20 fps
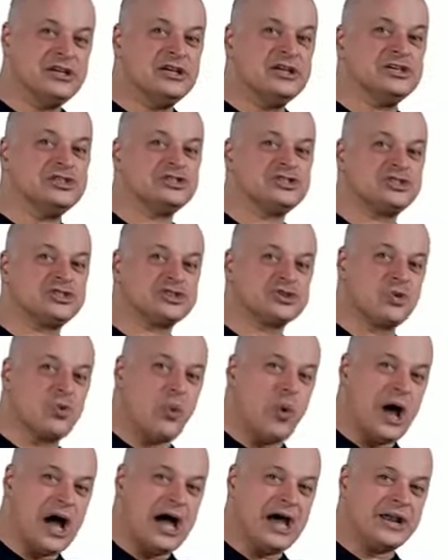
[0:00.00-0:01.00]

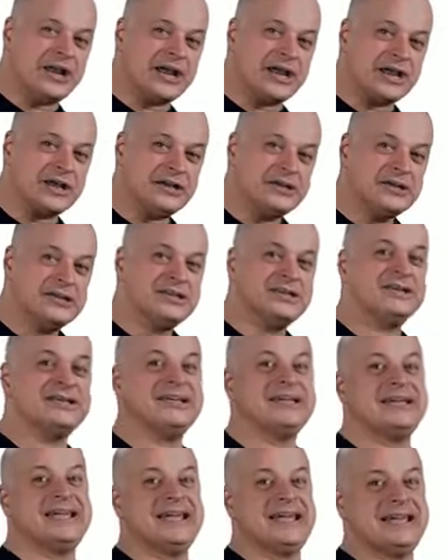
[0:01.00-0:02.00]
Squatting
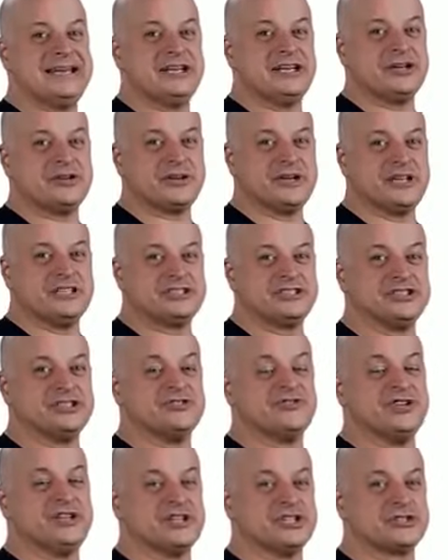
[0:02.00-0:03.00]
increases
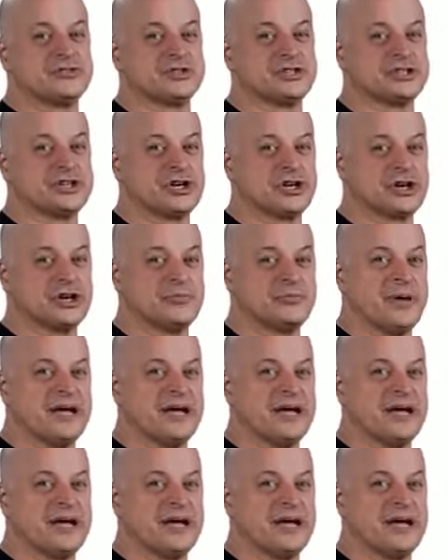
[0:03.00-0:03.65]
venous return by